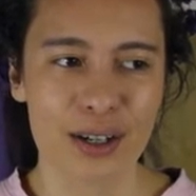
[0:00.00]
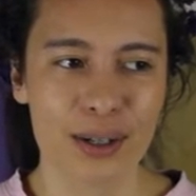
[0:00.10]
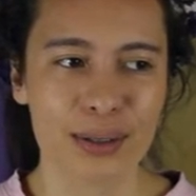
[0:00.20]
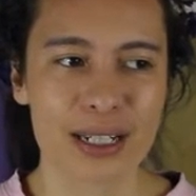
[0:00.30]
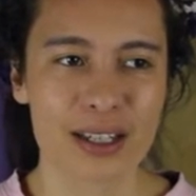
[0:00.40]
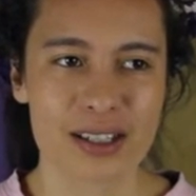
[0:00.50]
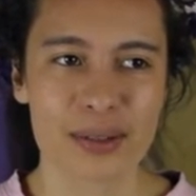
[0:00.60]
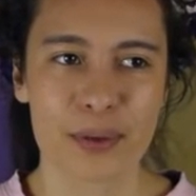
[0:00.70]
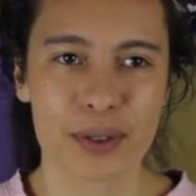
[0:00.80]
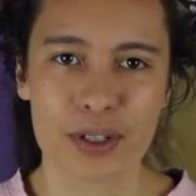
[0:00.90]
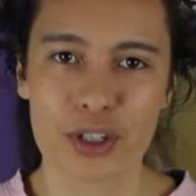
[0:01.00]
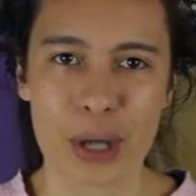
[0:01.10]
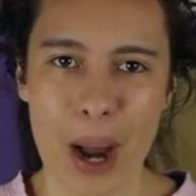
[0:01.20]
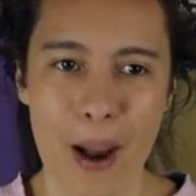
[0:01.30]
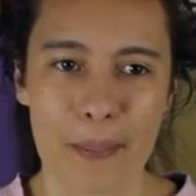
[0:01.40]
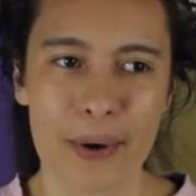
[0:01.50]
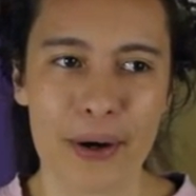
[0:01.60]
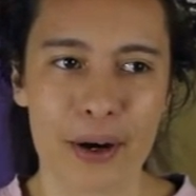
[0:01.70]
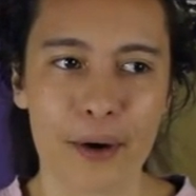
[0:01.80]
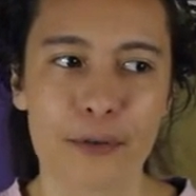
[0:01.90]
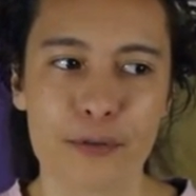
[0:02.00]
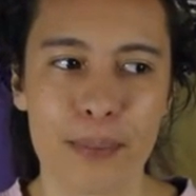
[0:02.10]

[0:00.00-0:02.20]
Oda does a good job of